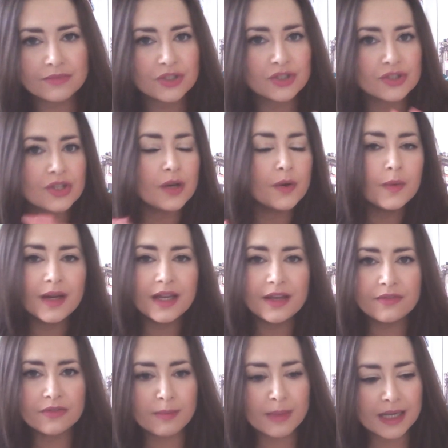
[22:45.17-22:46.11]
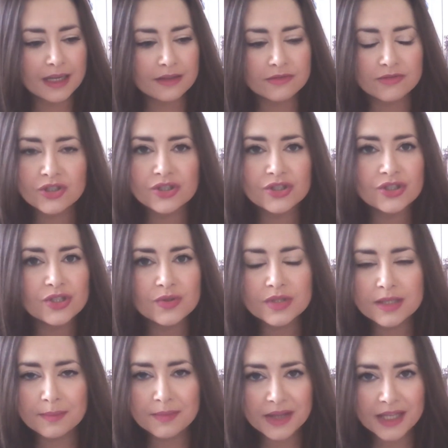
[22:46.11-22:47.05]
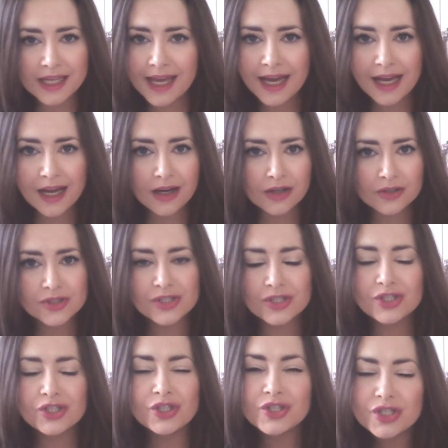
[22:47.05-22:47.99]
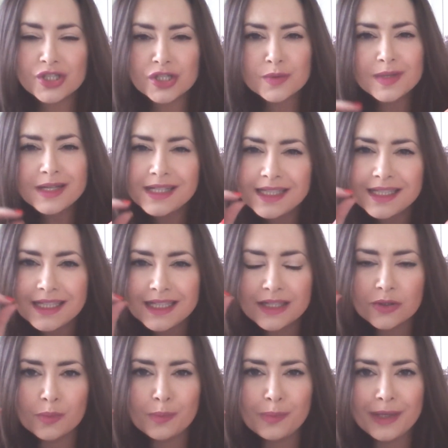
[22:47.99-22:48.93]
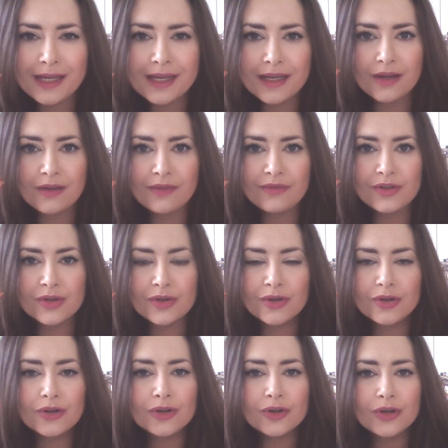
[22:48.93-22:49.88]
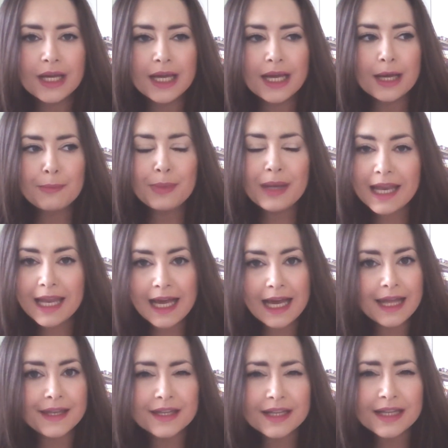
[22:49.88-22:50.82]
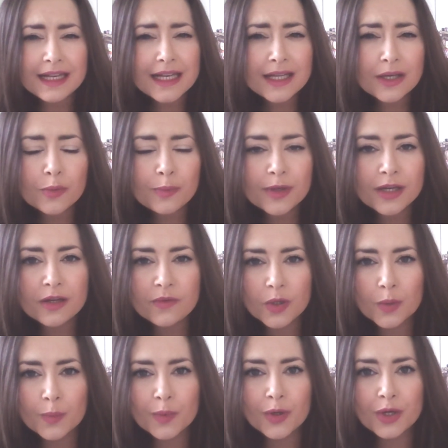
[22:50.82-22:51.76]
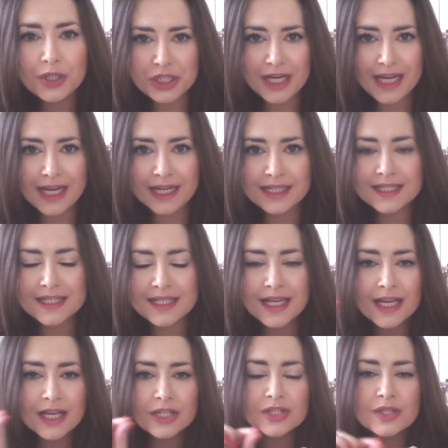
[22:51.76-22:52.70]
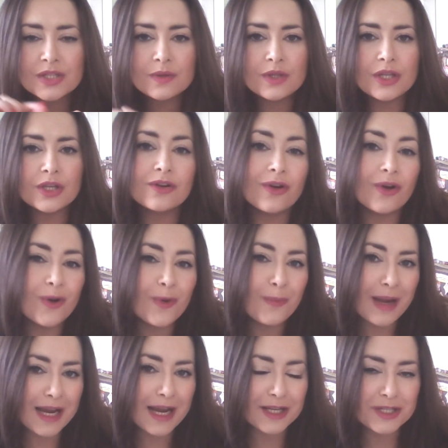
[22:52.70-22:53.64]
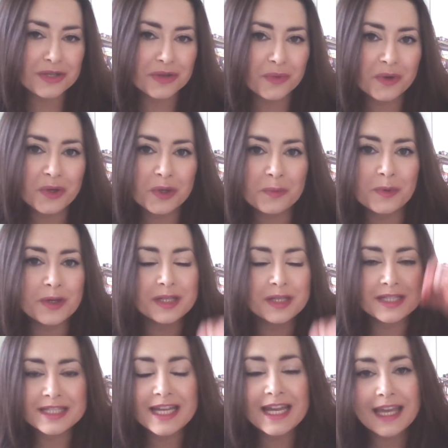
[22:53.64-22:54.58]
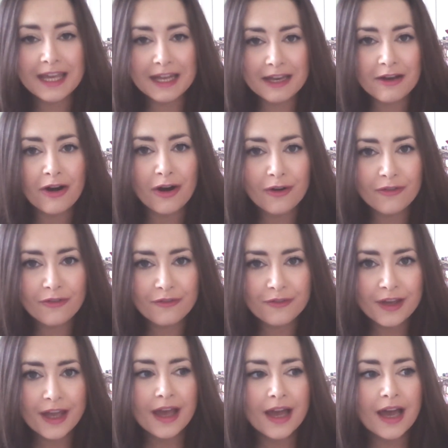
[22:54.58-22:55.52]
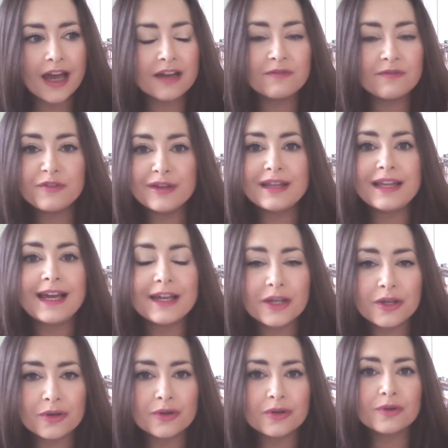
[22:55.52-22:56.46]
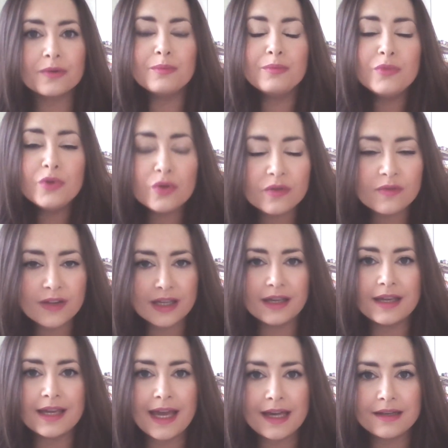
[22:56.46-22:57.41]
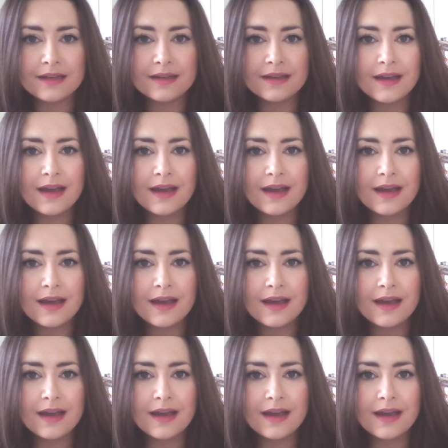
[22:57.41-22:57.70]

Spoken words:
Just go away from it. Just do something else. Just do a little bit of your plan, a little bit of your project, so that you can come back to your workbook and tick it off and feel like you're moving again.